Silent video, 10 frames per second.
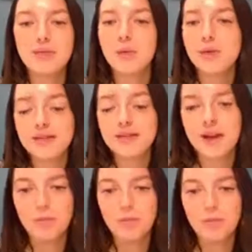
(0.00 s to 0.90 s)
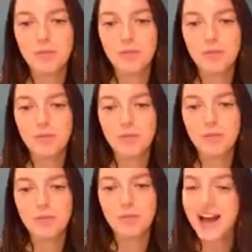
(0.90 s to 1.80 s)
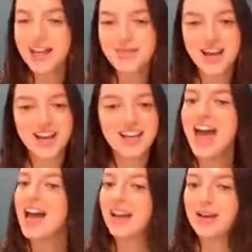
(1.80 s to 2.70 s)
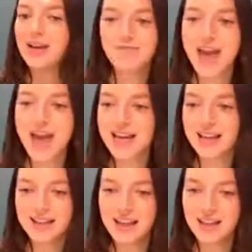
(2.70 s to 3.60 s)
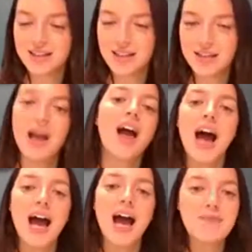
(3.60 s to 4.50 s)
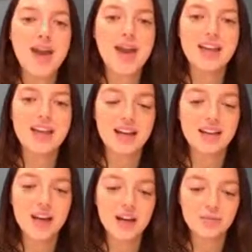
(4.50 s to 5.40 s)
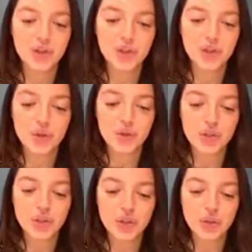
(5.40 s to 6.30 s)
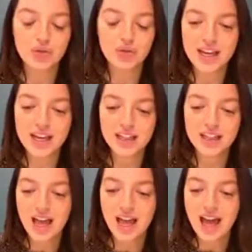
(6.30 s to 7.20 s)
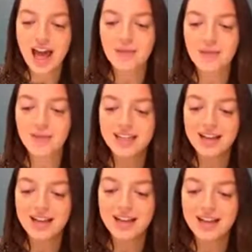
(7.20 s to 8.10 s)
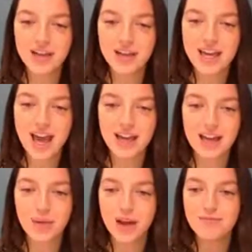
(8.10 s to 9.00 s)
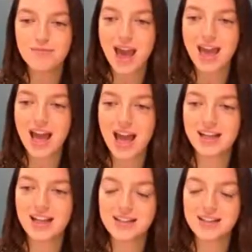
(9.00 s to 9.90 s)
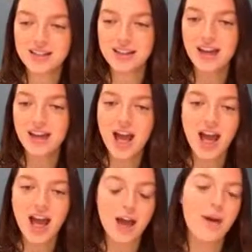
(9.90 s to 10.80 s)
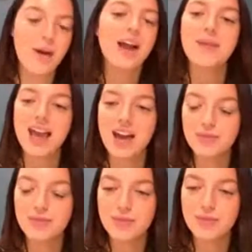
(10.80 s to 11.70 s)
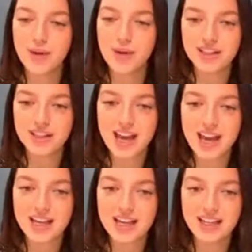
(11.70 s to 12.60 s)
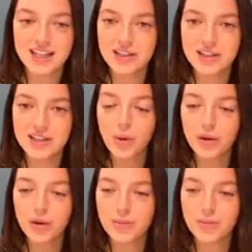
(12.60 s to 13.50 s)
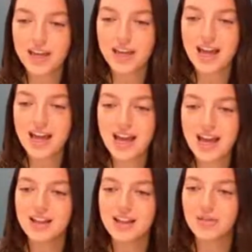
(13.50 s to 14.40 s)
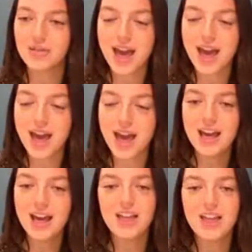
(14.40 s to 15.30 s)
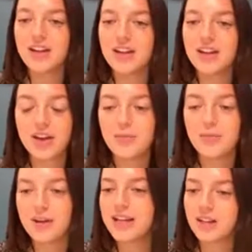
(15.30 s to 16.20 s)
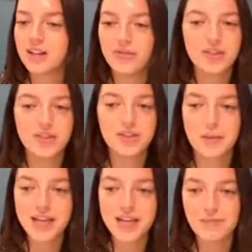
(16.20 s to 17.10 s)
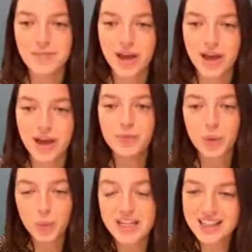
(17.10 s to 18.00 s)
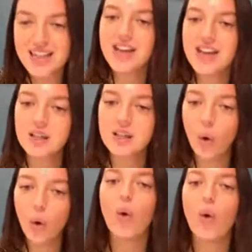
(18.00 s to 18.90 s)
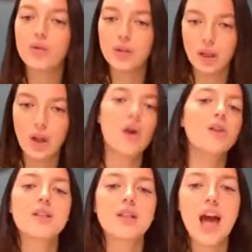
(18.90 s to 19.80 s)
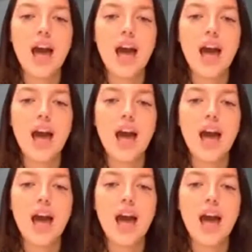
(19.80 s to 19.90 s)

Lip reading: For example, I'm an Ella Nelson. I may then choose to file my next company and put May Ella Nelson. I may have my birthday listed for one company as the 9th of May, and then another company as the 5th of September. We see this an awful lot.